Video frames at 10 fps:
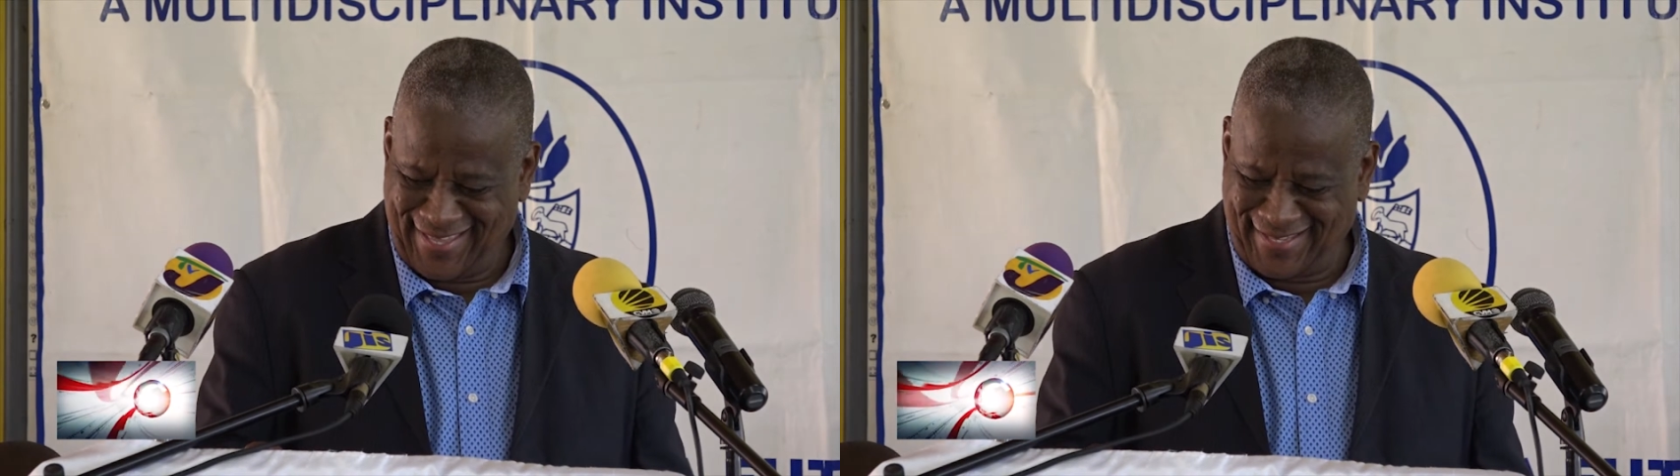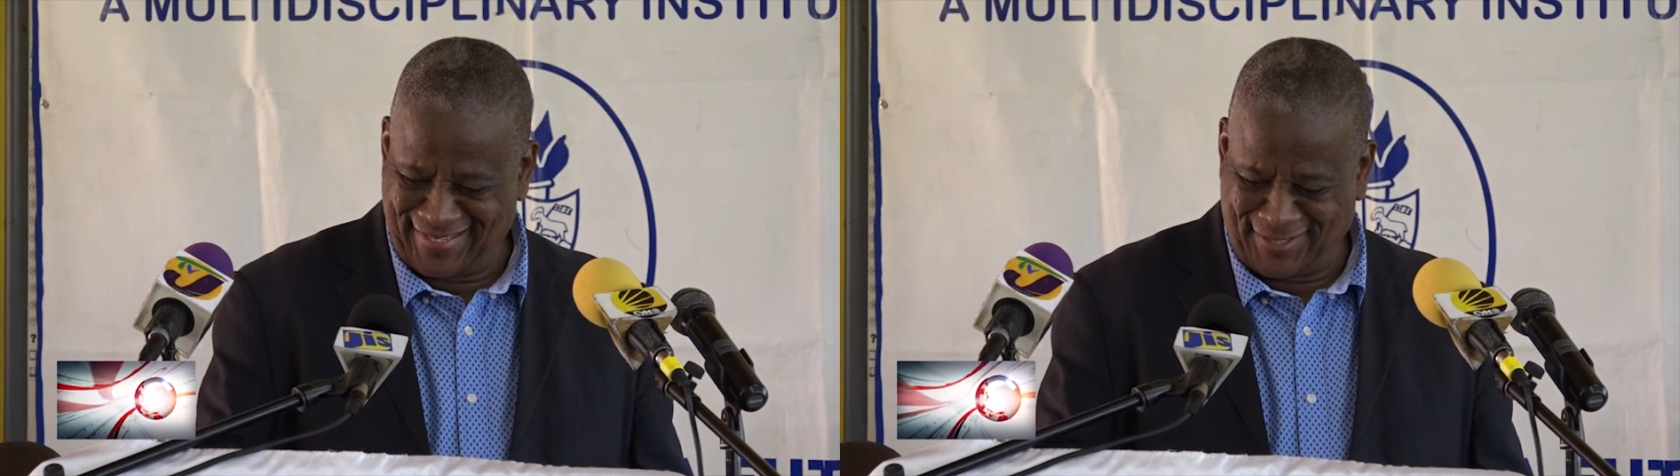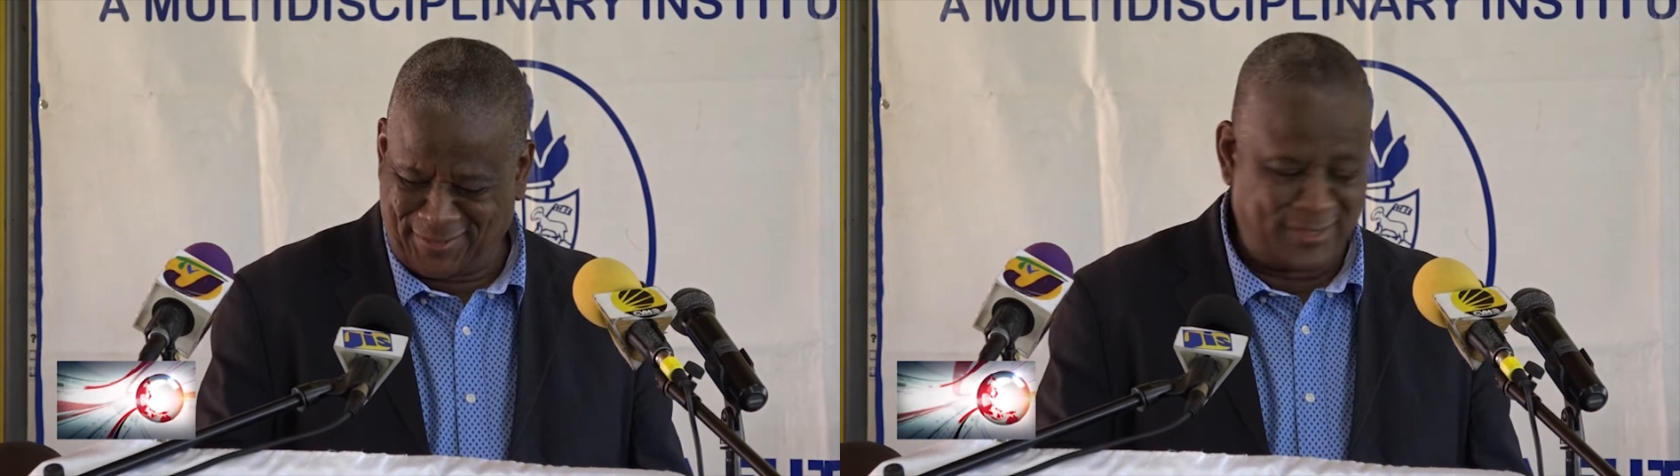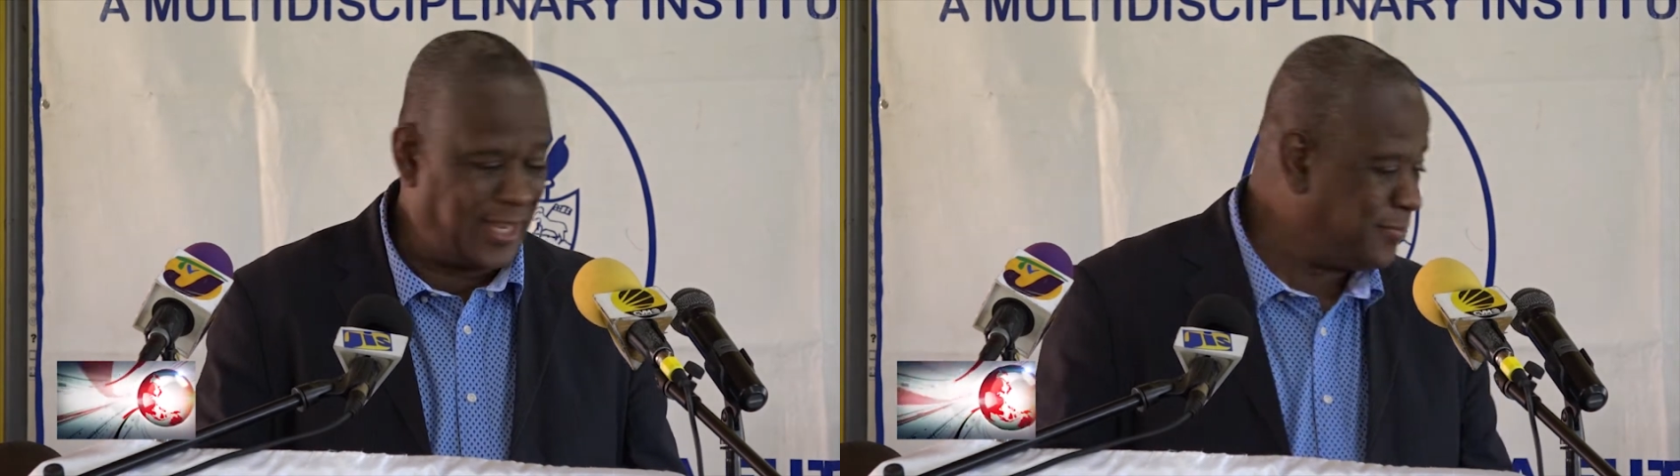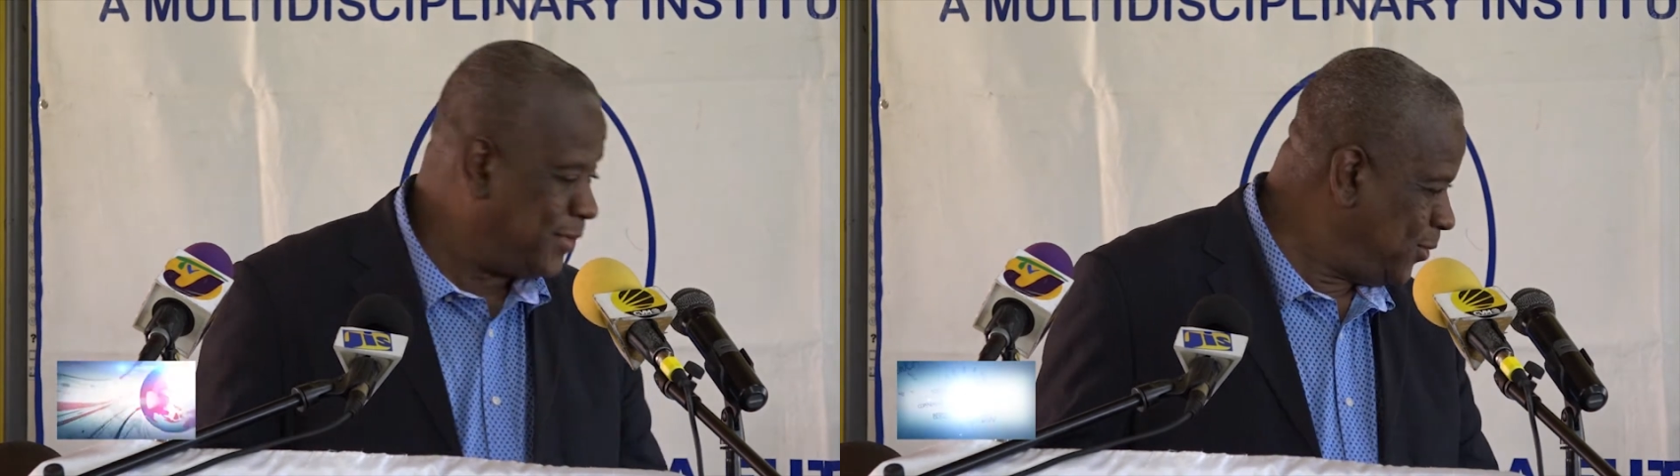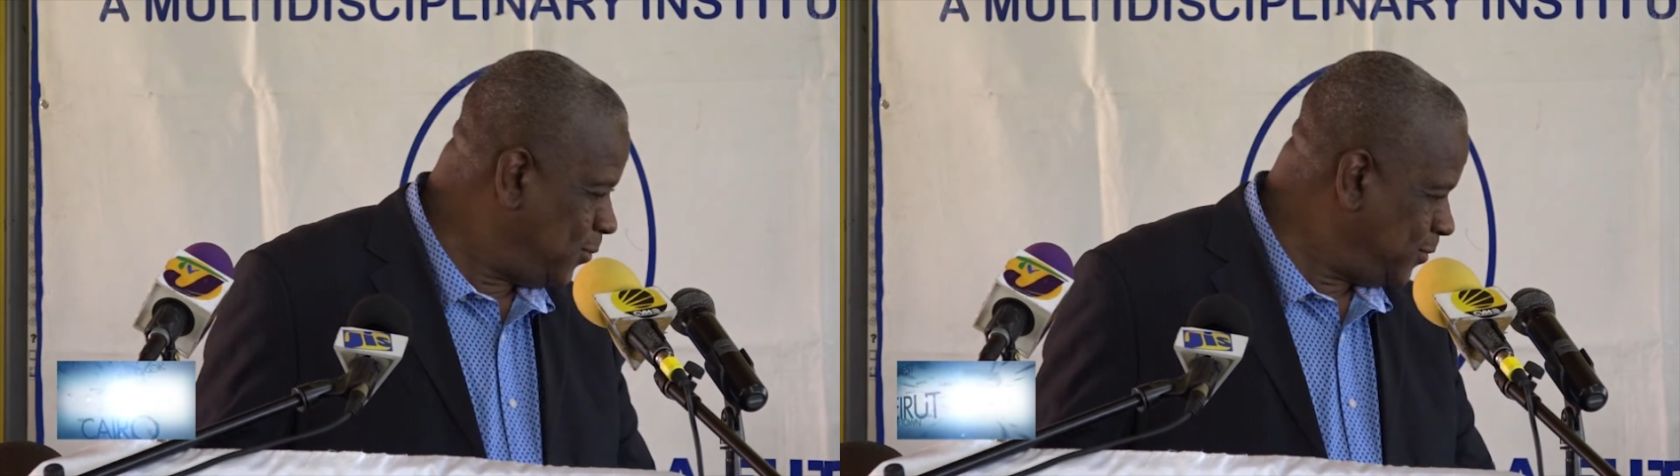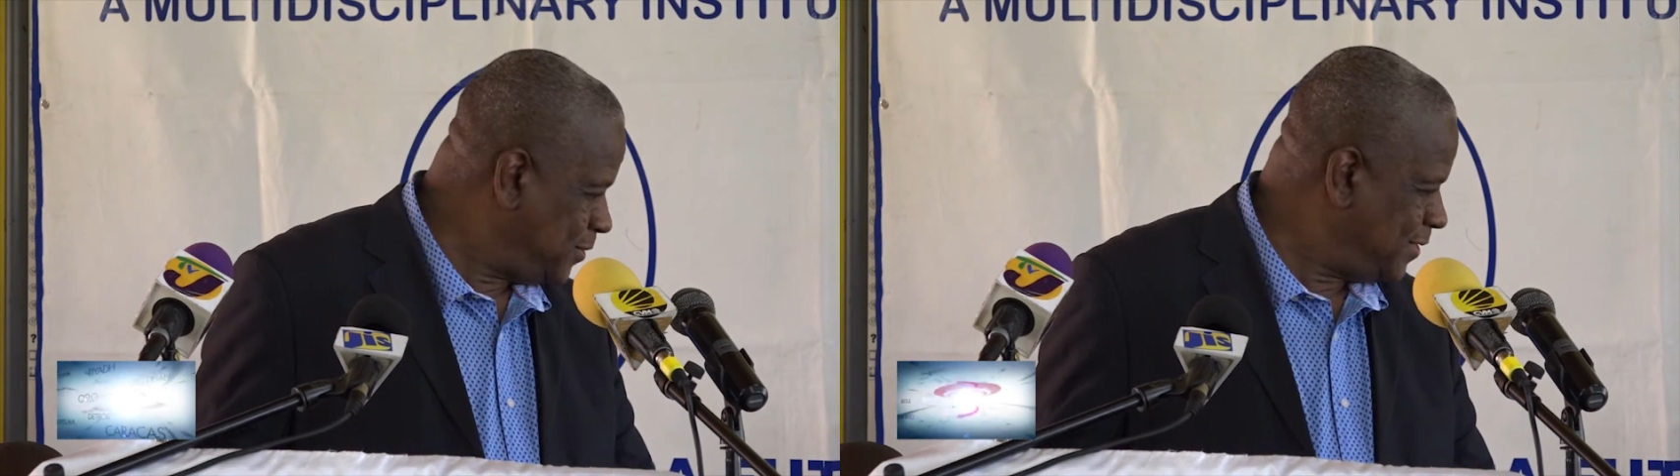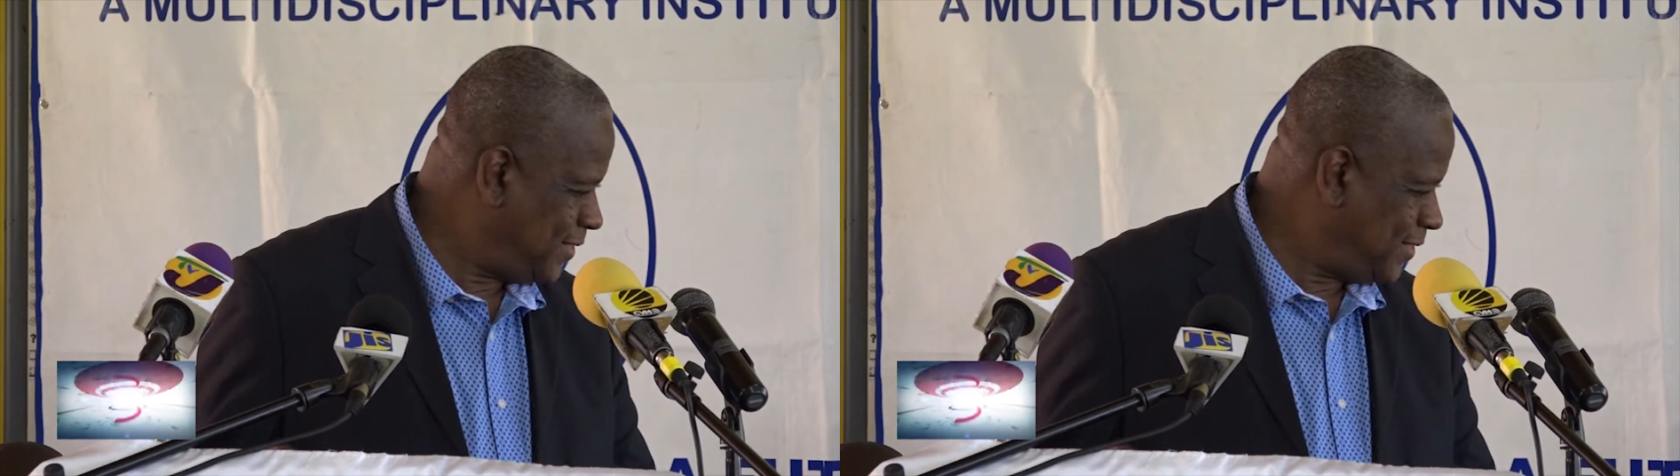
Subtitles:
should not be used